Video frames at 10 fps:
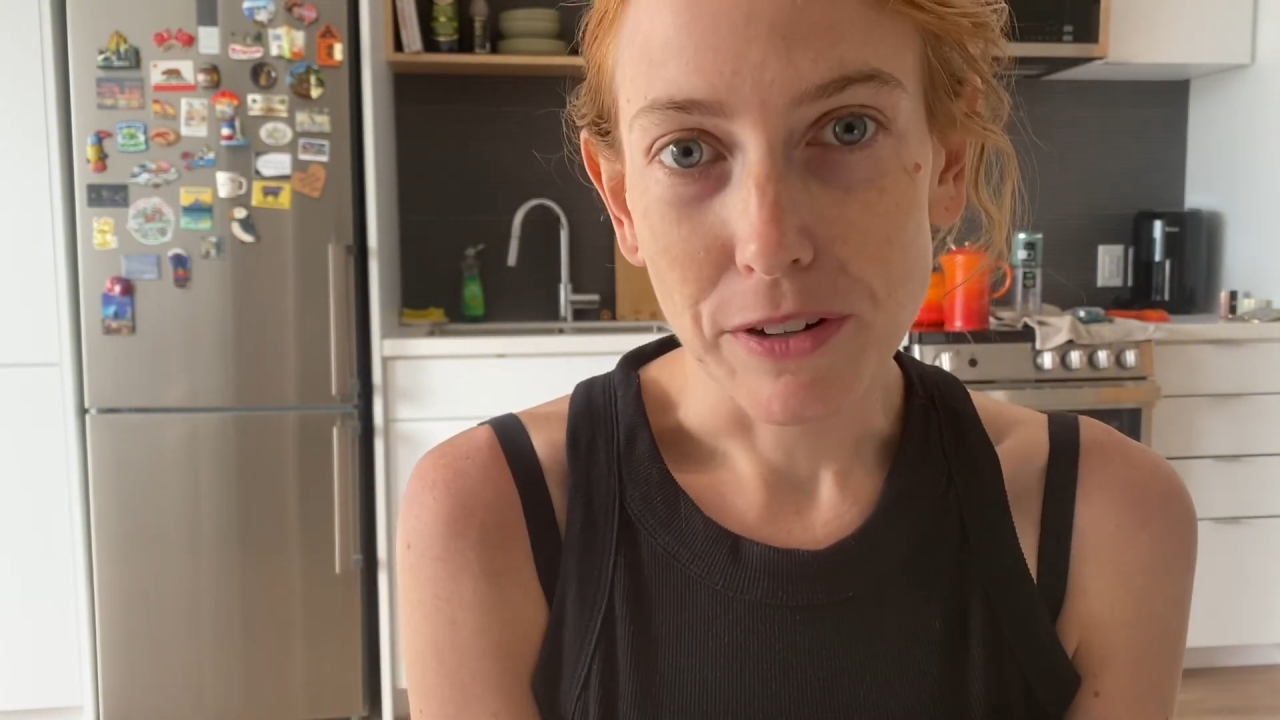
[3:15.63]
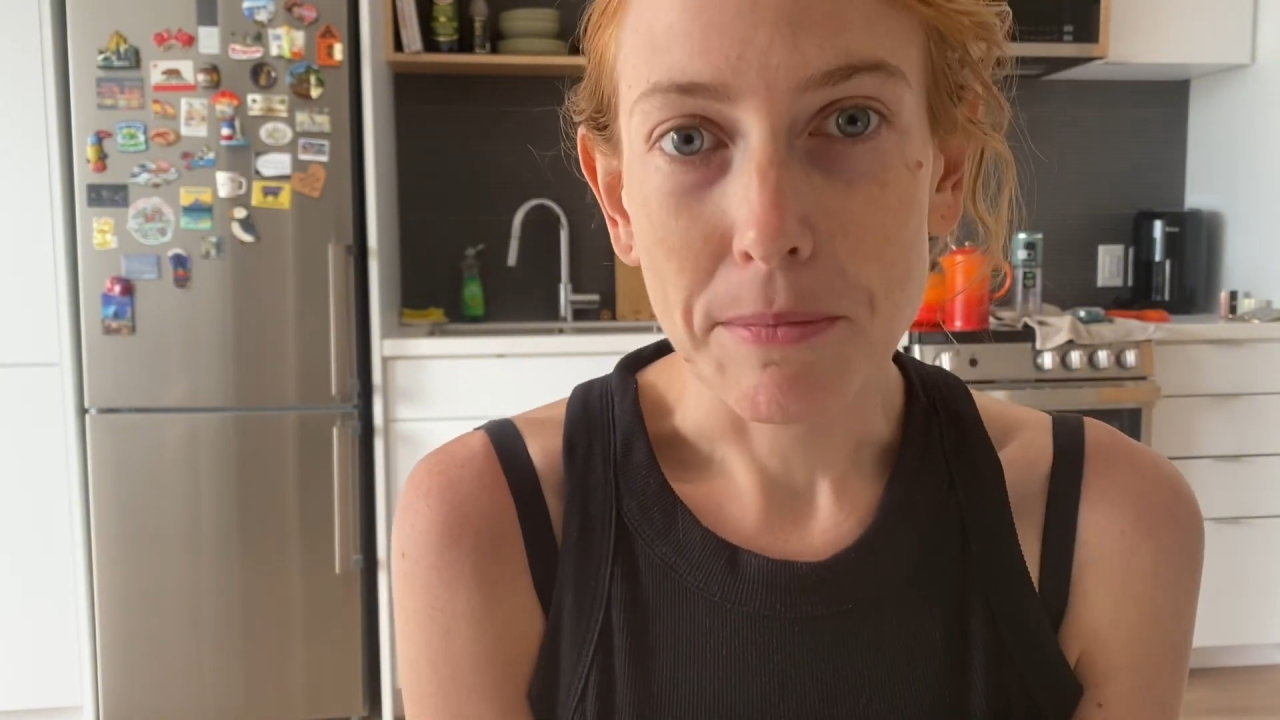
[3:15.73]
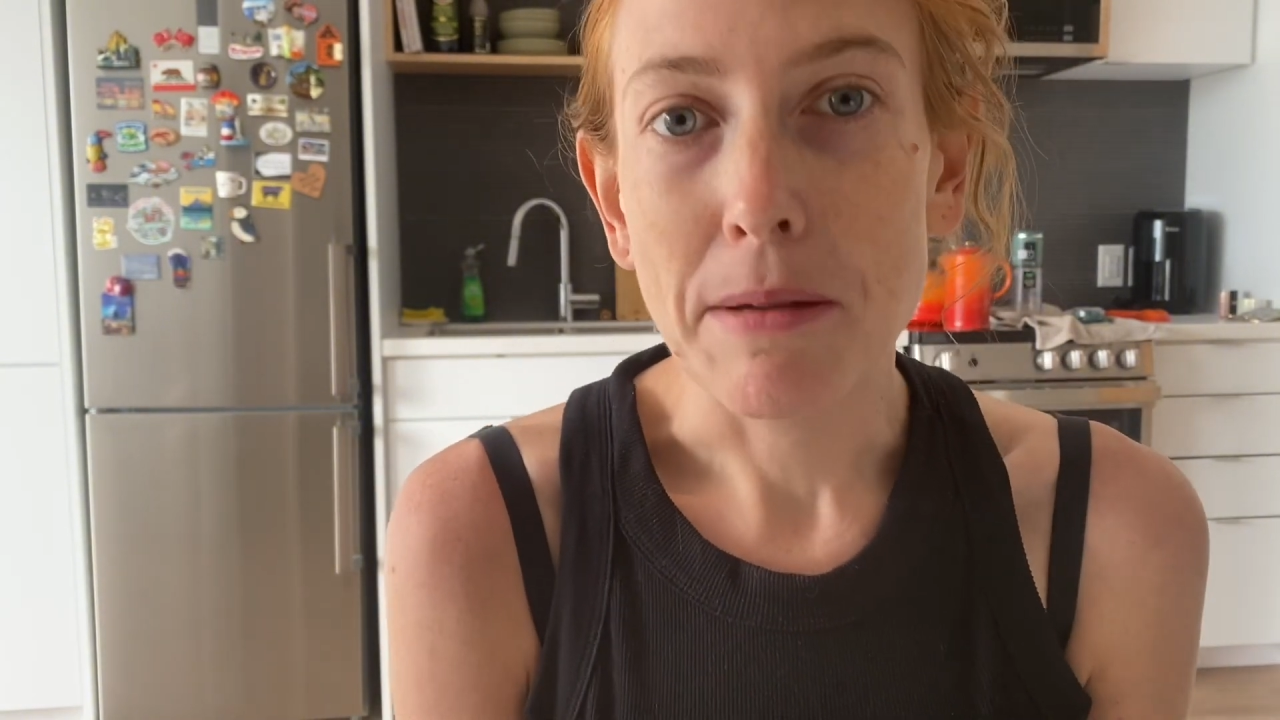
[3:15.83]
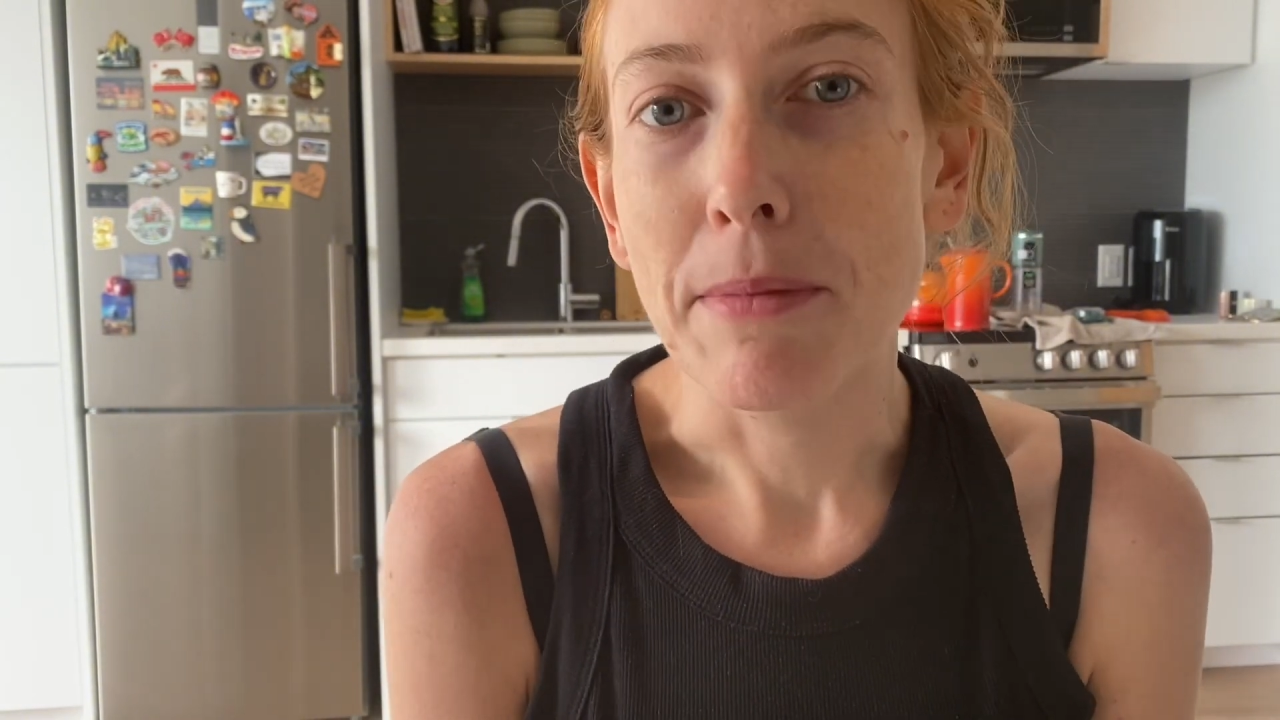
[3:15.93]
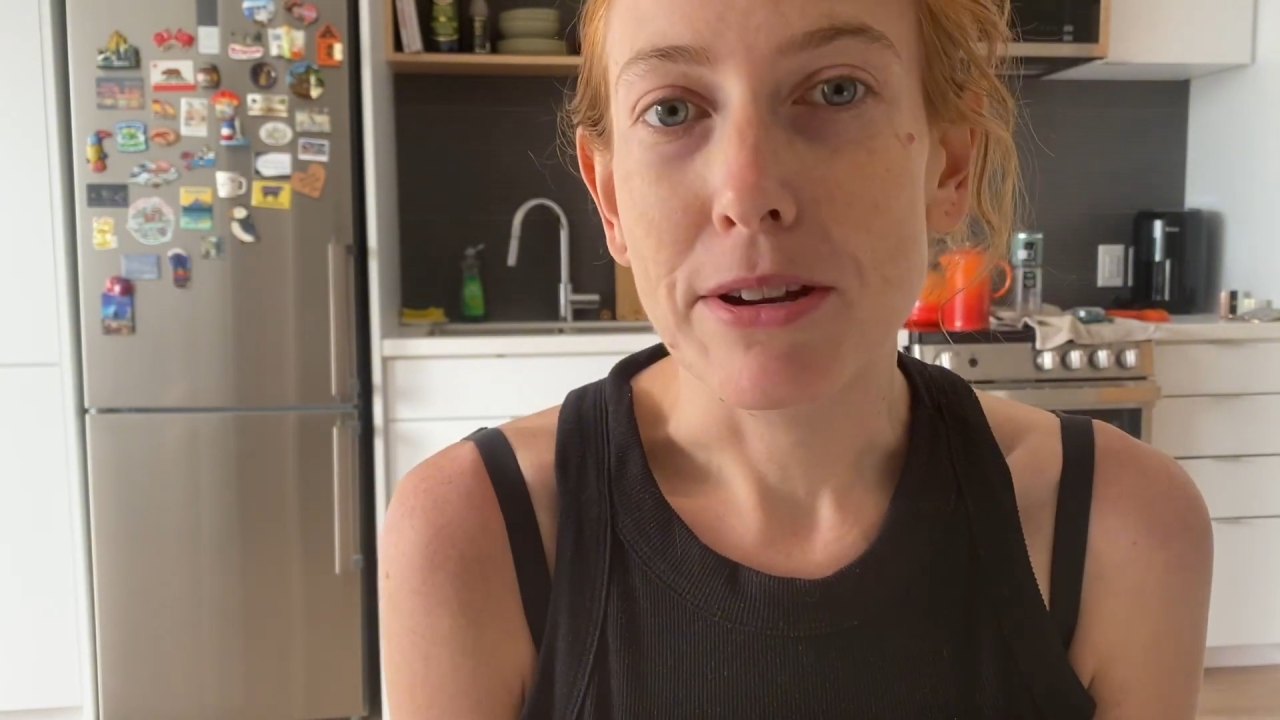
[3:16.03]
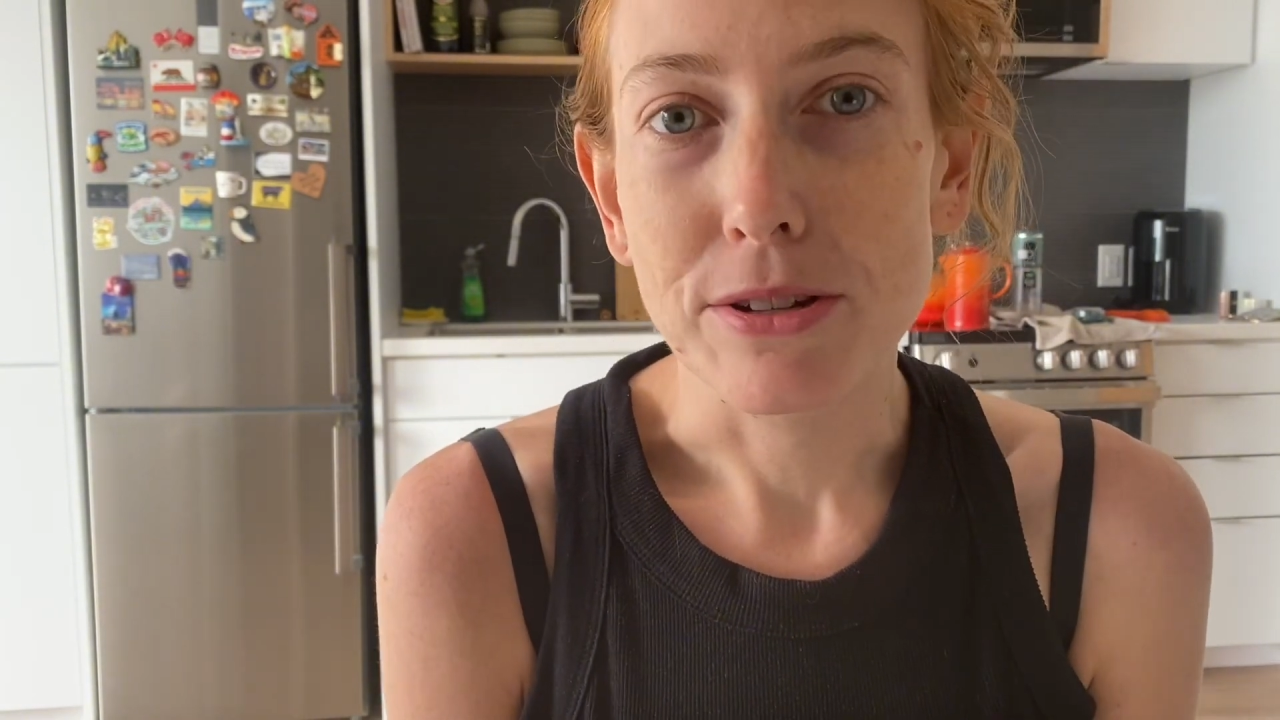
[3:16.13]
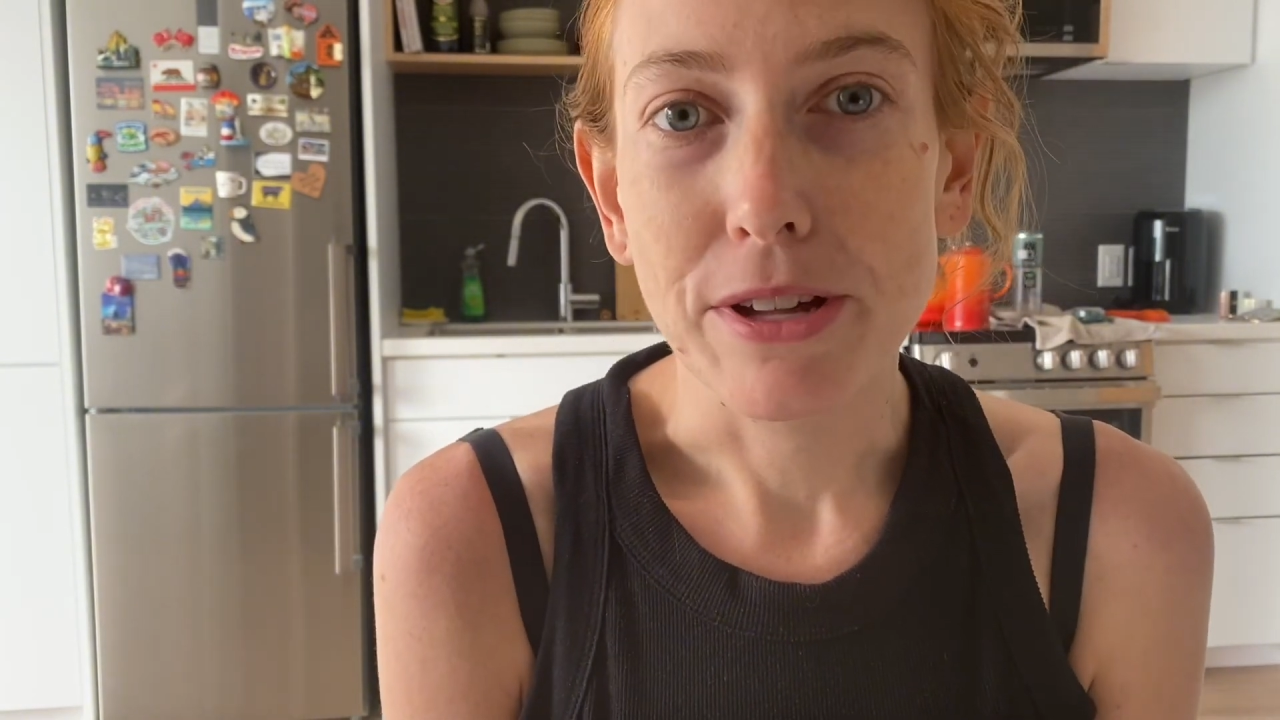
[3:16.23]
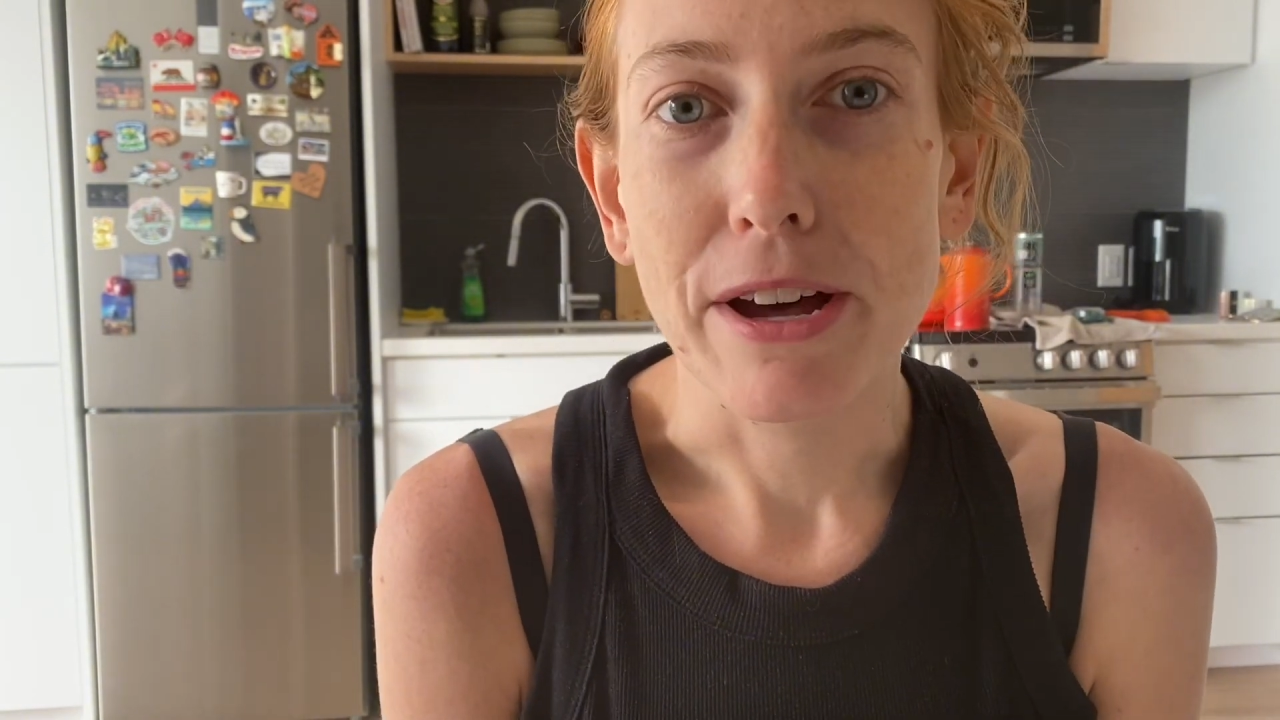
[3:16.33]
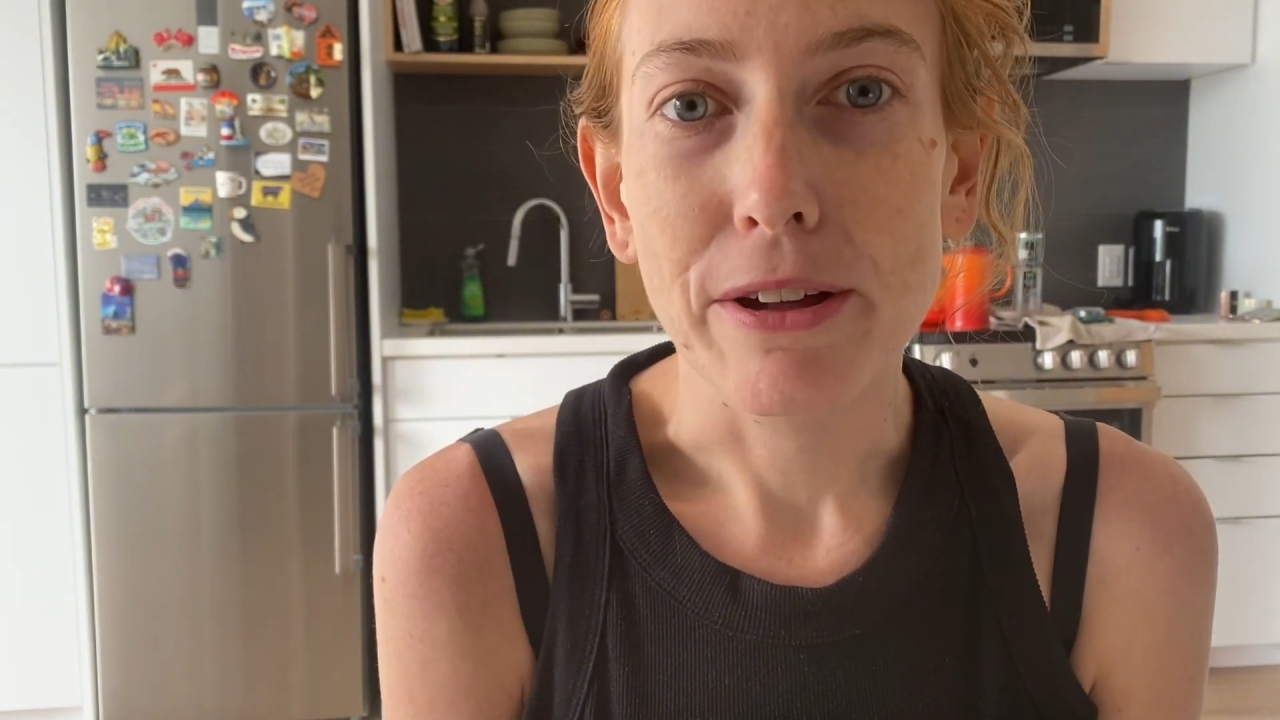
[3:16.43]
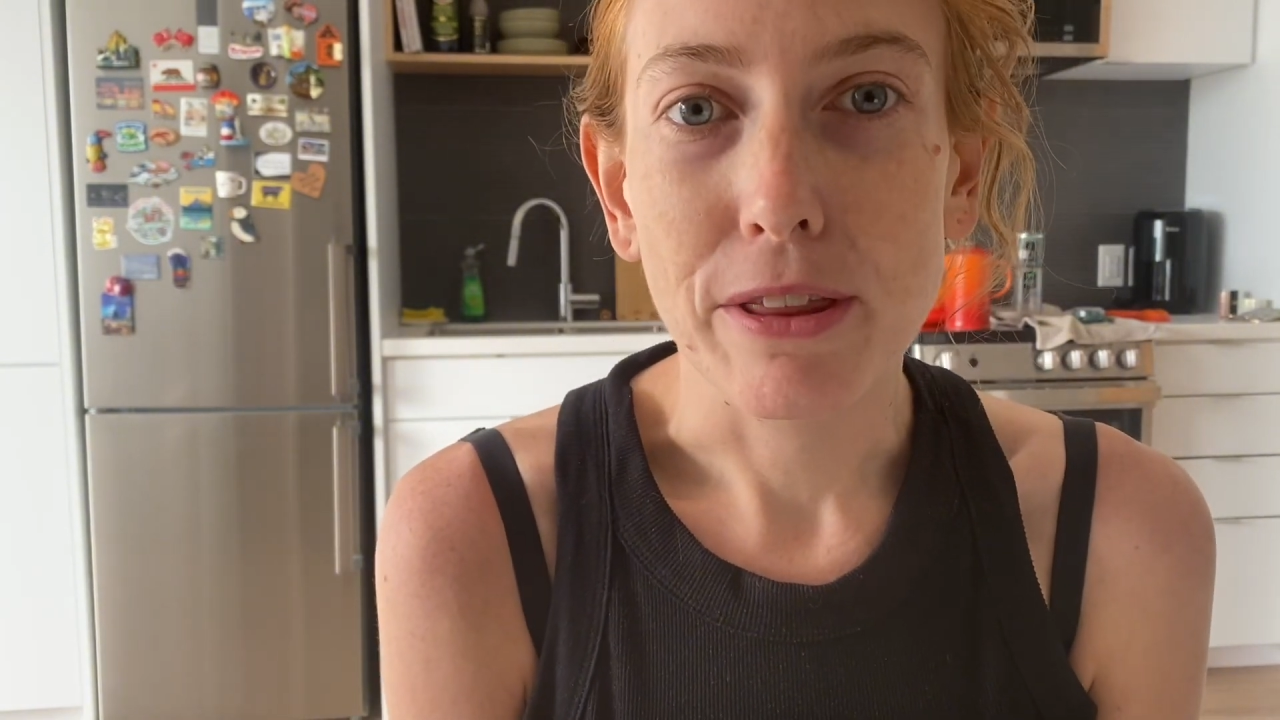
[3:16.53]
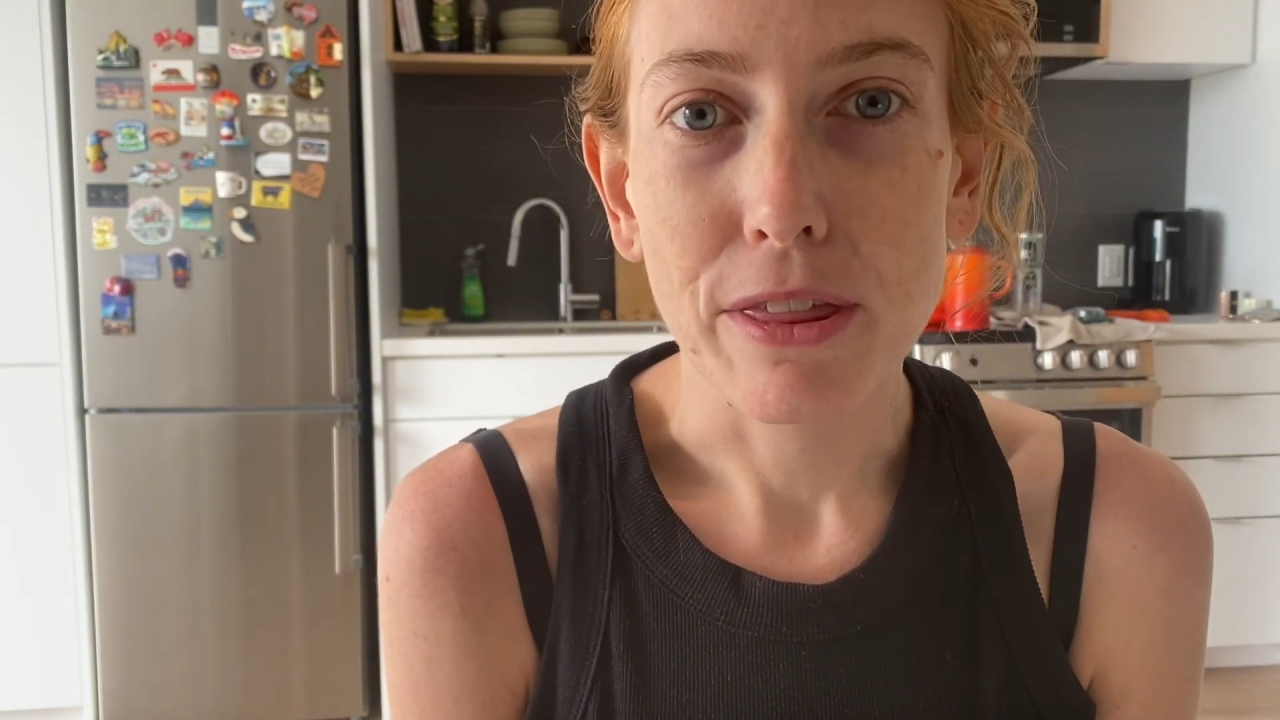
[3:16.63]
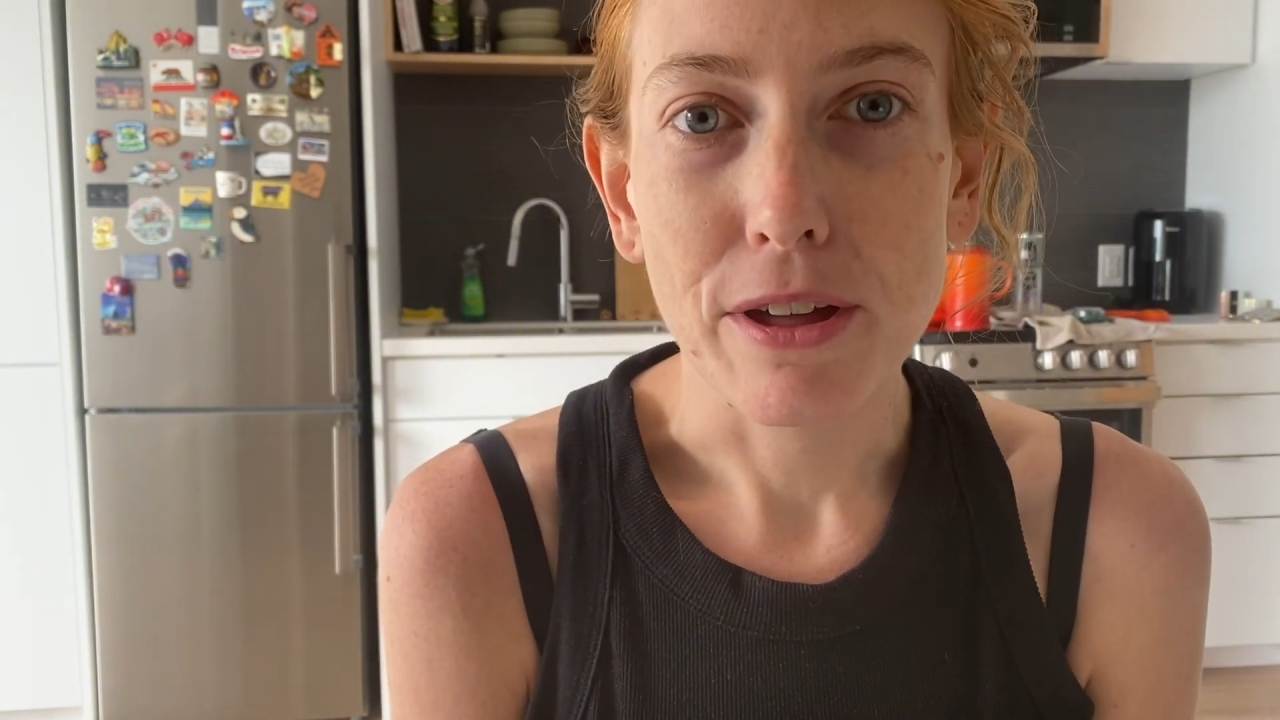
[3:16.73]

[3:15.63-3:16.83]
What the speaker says: my mental health.